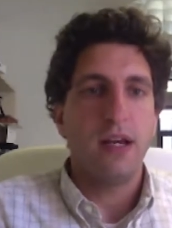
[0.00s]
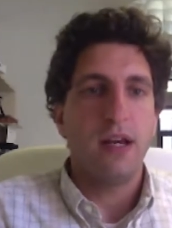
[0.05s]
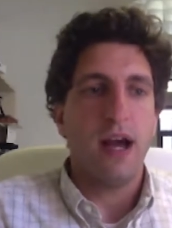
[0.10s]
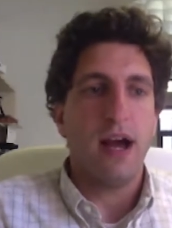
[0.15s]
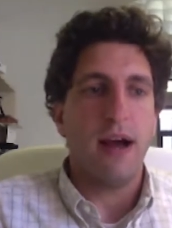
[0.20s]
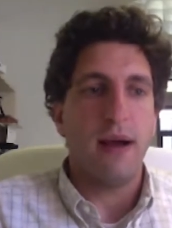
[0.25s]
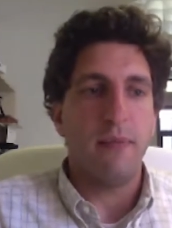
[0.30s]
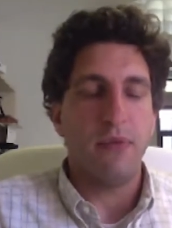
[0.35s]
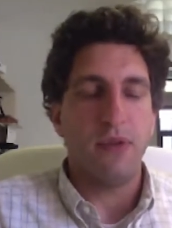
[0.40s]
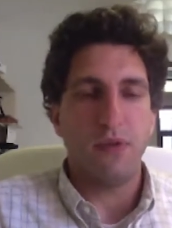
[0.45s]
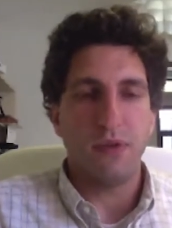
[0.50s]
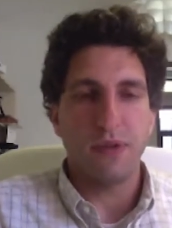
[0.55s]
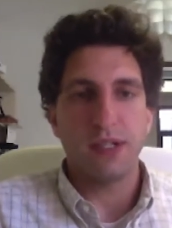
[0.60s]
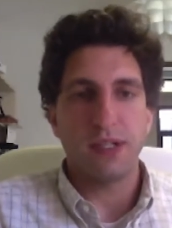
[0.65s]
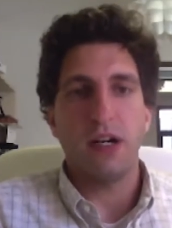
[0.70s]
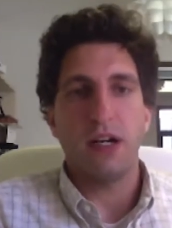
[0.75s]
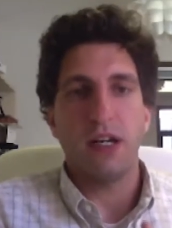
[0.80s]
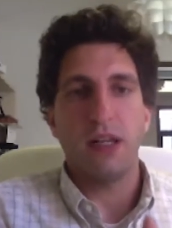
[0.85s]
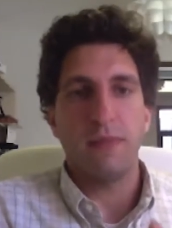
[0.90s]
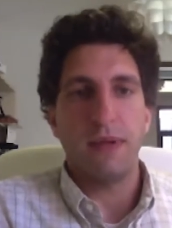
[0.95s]
there's
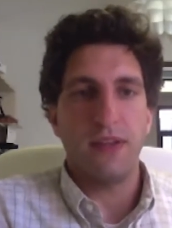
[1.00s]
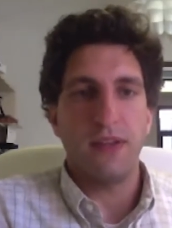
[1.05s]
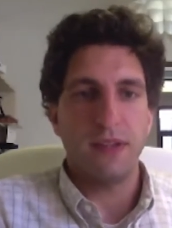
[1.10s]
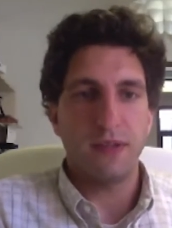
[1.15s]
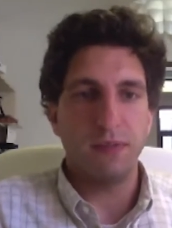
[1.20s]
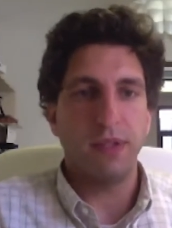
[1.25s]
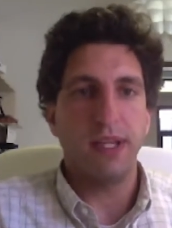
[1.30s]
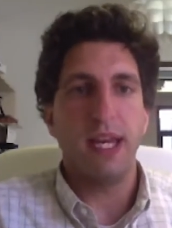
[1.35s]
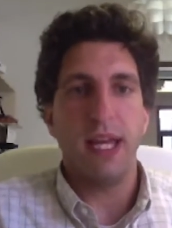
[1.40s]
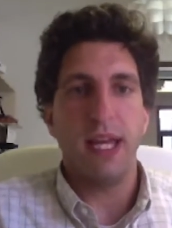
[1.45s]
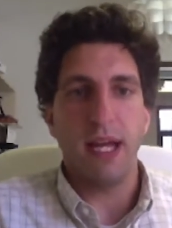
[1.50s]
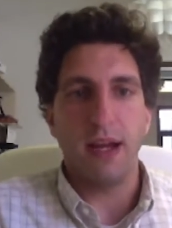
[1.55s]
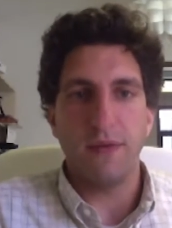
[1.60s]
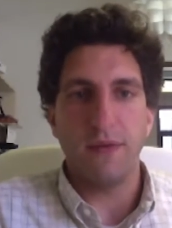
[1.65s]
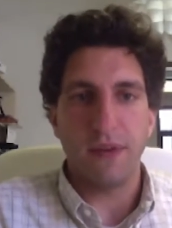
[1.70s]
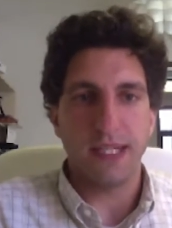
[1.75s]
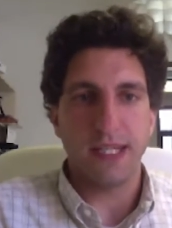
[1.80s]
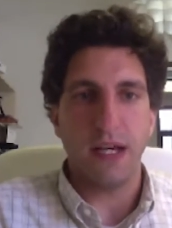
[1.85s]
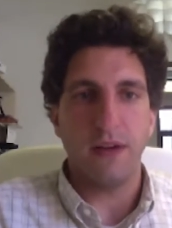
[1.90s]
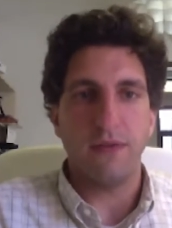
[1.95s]
starting to be this bleeding of
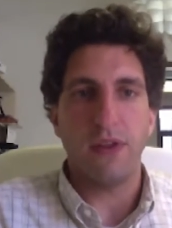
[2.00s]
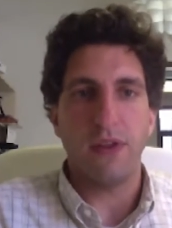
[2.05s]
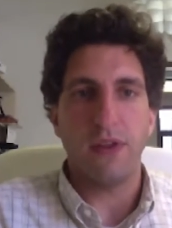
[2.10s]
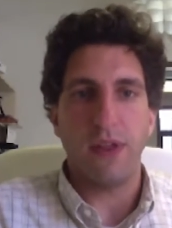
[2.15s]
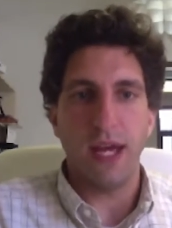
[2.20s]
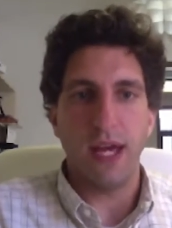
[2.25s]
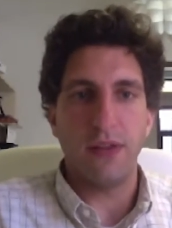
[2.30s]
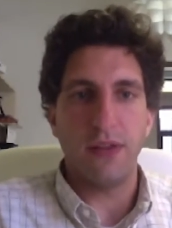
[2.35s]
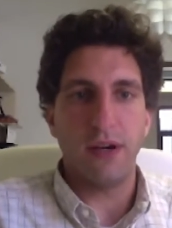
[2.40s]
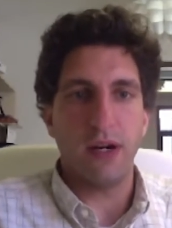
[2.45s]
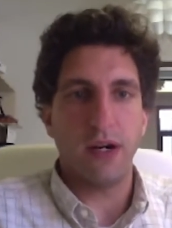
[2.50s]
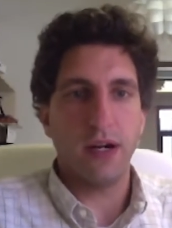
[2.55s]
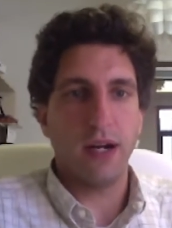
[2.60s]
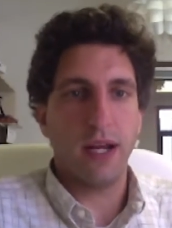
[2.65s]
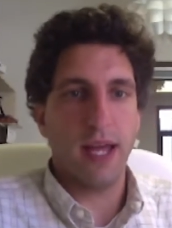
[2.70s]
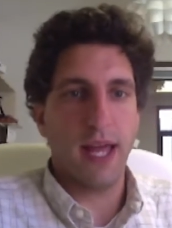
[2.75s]
the self and the other.